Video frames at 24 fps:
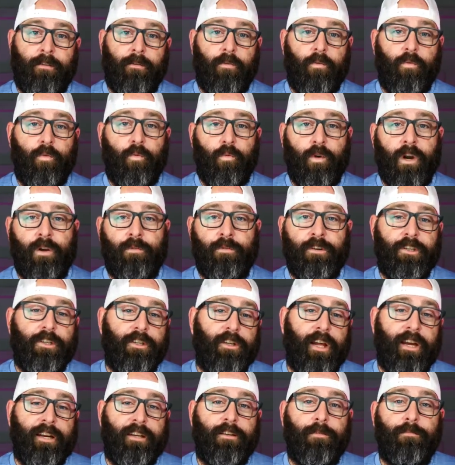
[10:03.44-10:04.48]
Where would you
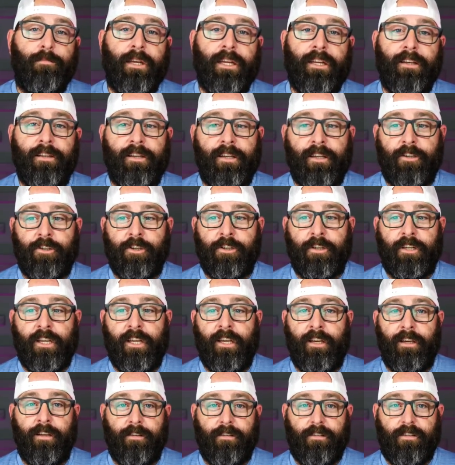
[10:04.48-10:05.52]
like to meet and get your
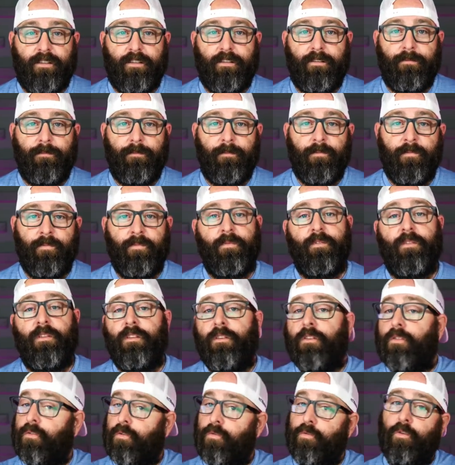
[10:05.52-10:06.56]
keys?
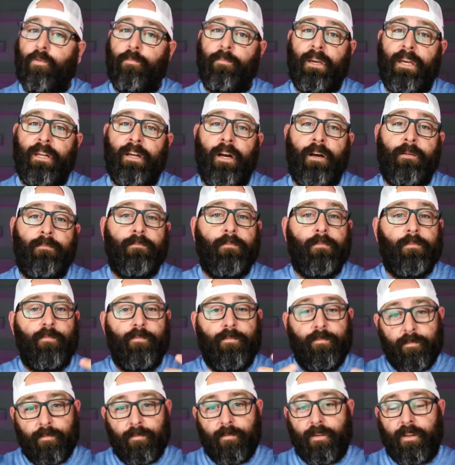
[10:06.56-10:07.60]
We'll meet up,
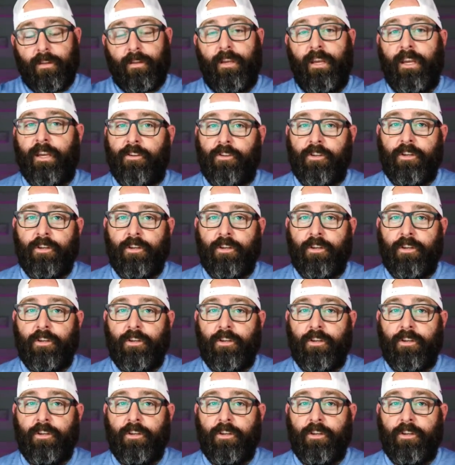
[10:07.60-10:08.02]
hand you